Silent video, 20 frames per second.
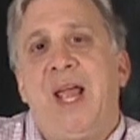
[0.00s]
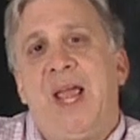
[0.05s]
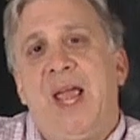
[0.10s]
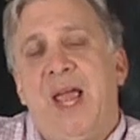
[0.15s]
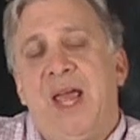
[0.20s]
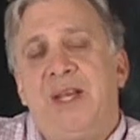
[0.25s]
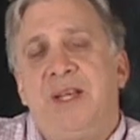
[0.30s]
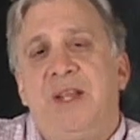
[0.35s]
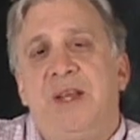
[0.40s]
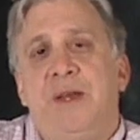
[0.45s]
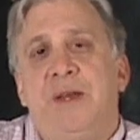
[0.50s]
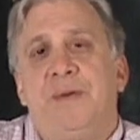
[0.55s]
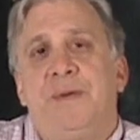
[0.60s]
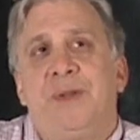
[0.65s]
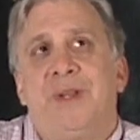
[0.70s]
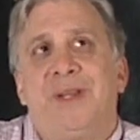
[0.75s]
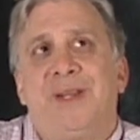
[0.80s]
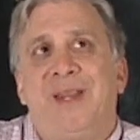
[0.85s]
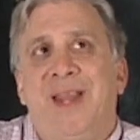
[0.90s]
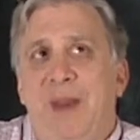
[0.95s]
had to
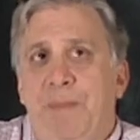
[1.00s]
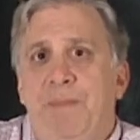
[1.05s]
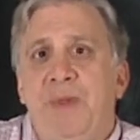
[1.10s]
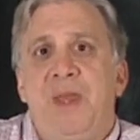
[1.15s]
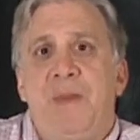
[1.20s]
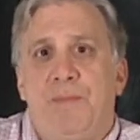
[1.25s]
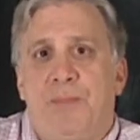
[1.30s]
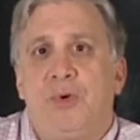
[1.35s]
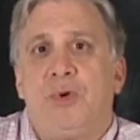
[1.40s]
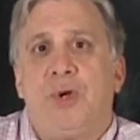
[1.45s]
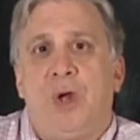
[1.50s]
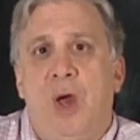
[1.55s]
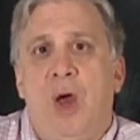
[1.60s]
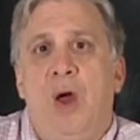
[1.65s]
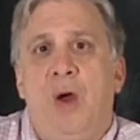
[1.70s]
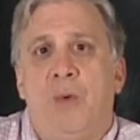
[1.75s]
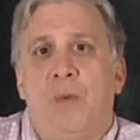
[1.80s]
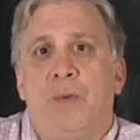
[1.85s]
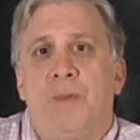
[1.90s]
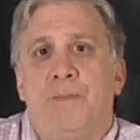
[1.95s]
let people
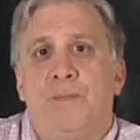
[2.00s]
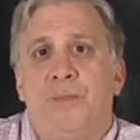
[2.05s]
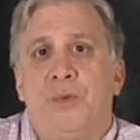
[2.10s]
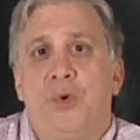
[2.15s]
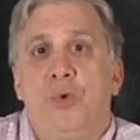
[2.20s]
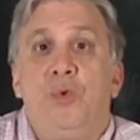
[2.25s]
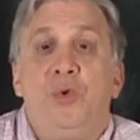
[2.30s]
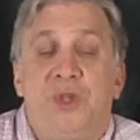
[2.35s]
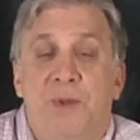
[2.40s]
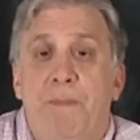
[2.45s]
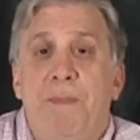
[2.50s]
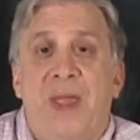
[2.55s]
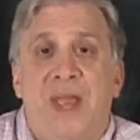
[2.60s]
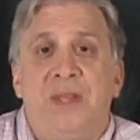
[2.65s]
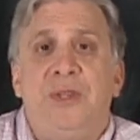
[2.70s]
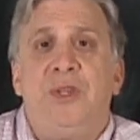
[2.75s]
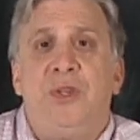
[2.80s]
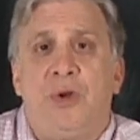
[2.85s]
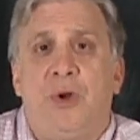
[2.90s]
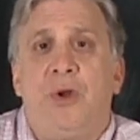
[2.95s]
go who
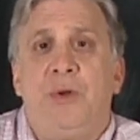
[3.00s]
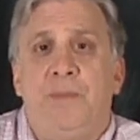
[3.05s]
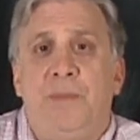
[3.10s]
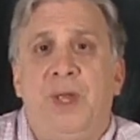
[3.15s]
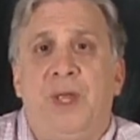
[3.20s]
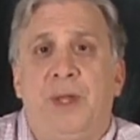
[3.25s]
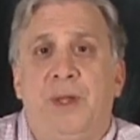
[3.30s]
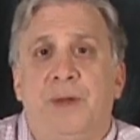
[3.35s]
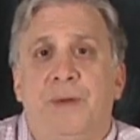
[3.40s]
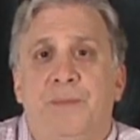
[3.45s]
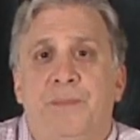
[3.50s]
depended on me,